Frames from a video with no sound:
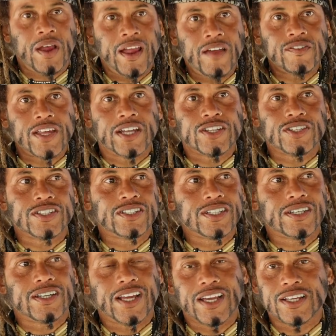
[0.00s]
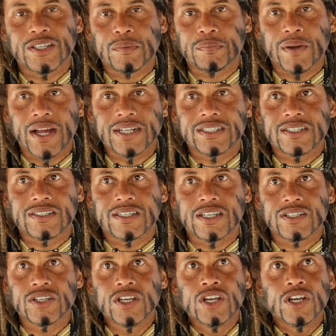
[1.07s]
have that in your DNA and your practice,
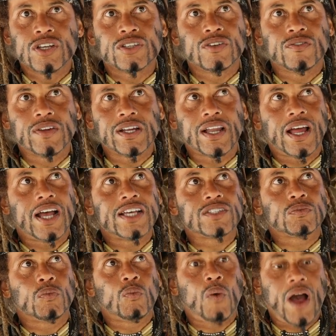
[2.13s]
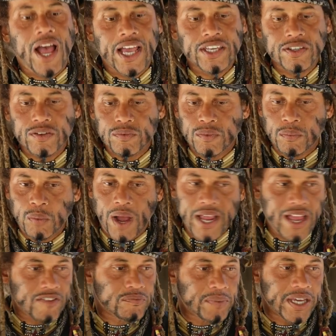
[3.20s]
then you realize why
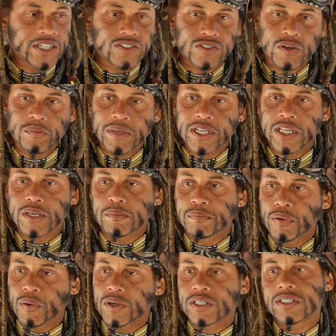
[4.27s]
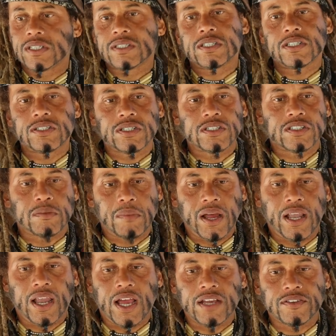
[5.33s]
I've made so many important decisions in
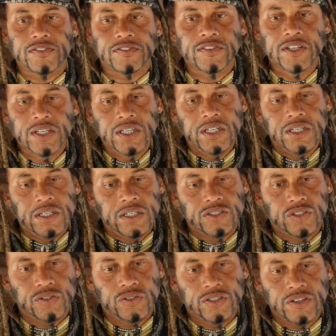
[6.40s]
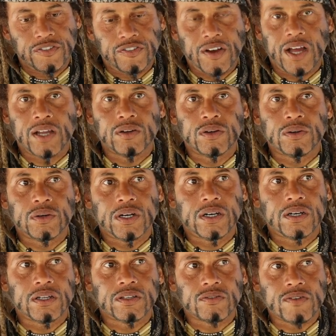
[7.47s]
my life to follow
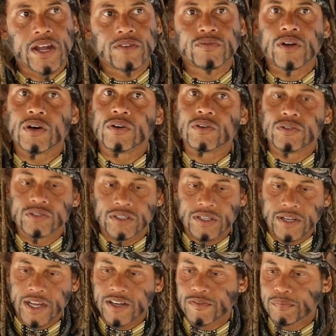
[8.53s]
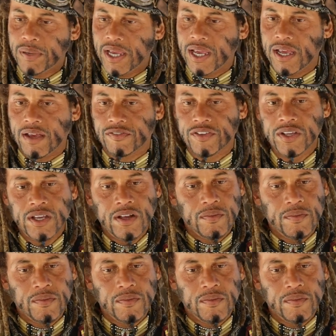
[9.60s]
the Red Road, the Native Path,